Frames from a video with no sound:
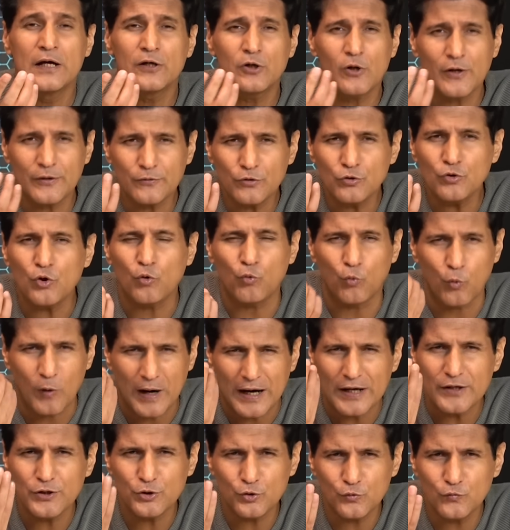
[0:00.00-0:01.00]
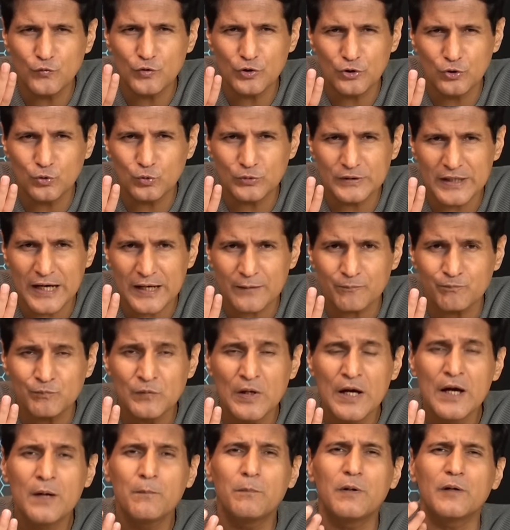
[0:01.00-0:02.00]
Now, I don't know why you would do that,
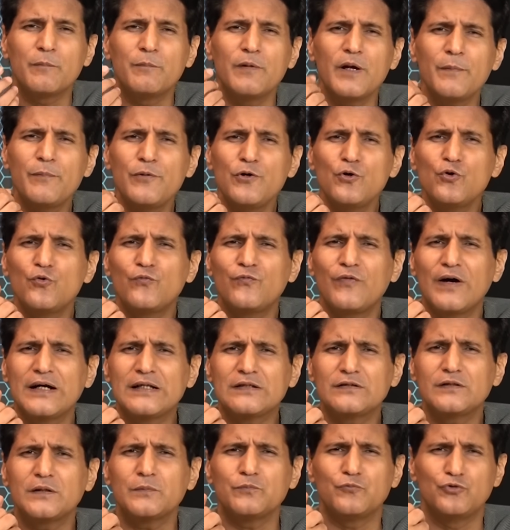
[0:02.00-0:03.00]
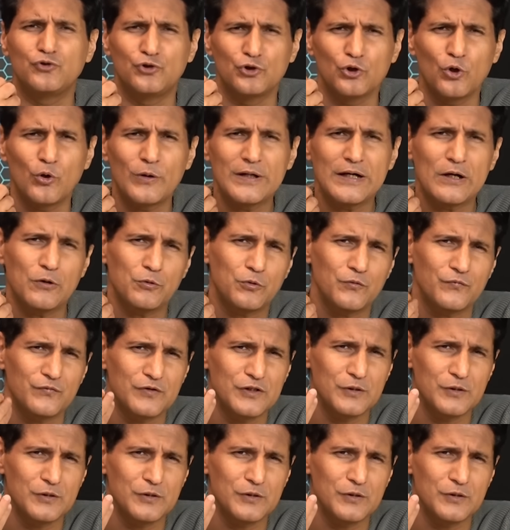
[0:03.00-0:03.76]
but maybe you find some joy out of